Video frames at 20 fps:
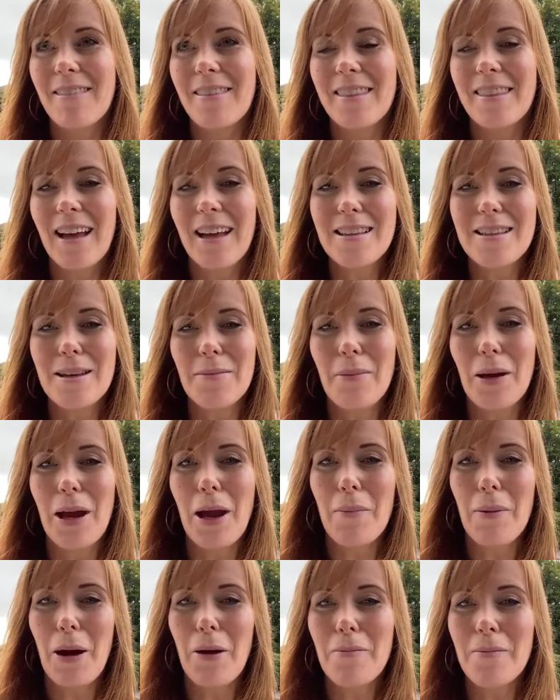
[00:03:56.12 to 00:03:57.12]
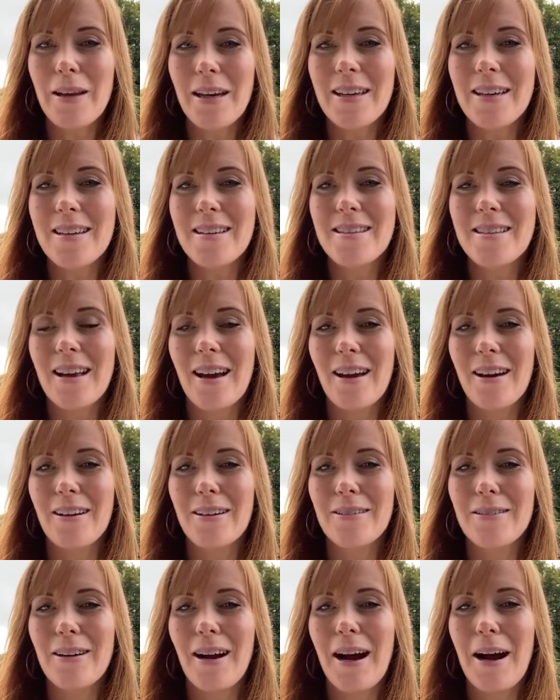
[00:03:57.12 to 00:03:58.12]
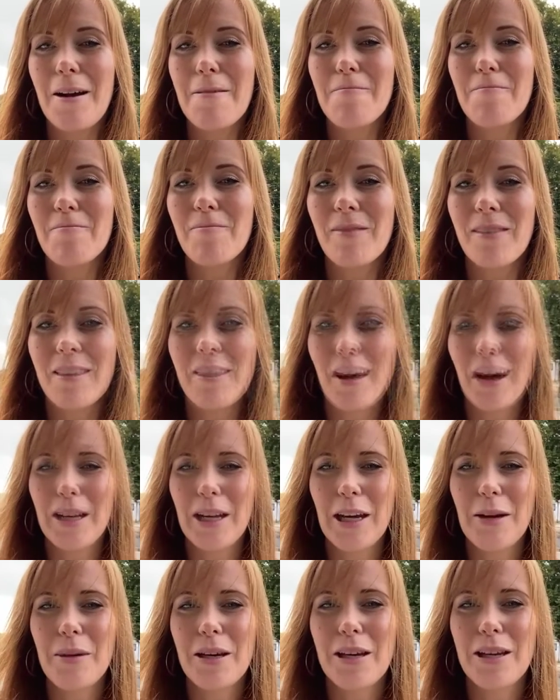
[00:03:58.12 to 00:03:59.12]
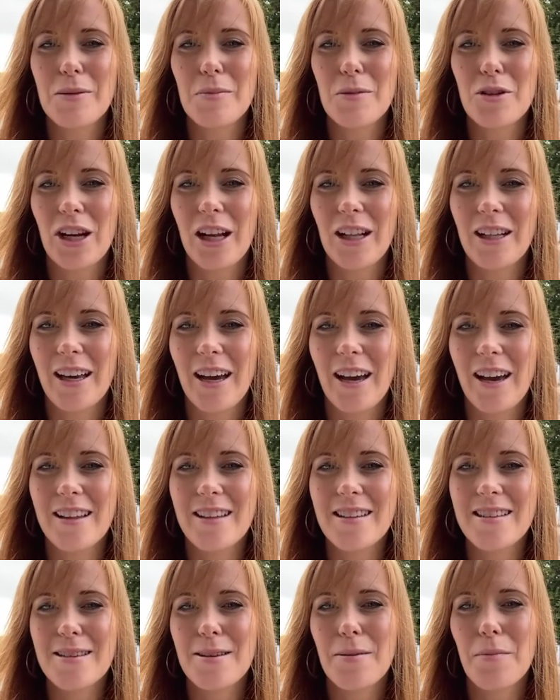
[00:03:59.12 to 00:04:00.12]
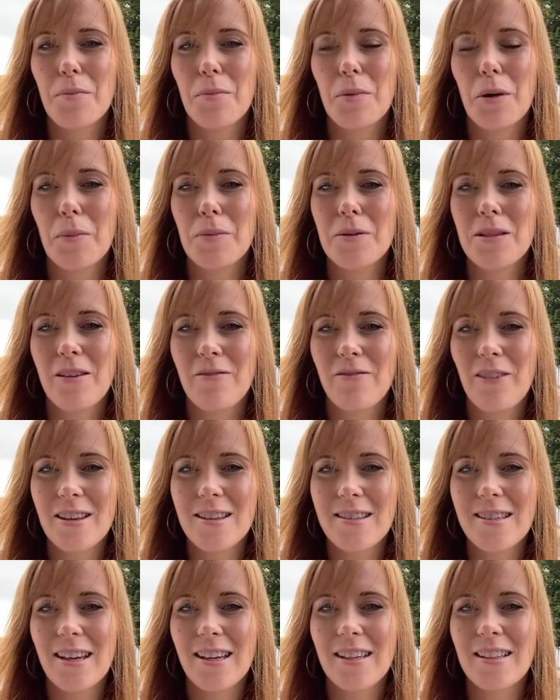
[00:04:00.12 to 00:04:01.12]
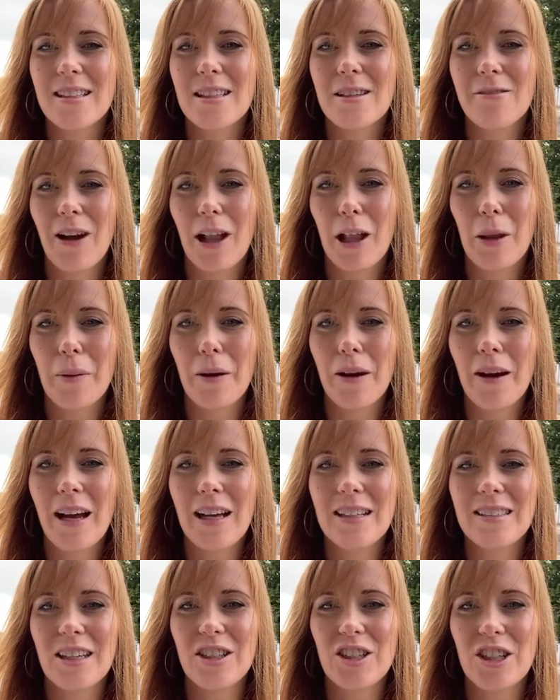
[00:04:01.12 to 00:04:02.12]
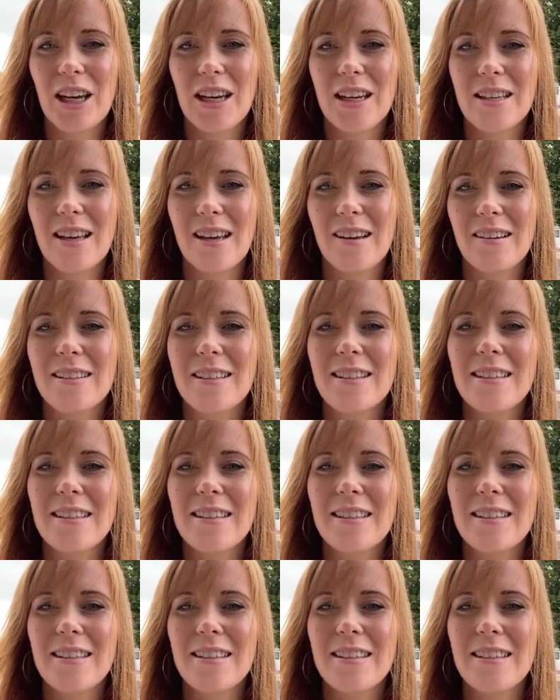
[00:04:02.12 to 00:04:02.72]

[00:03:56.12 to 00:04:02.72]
that's a bit about me. So my name is Michelle Cairns, property investor, developer and educator.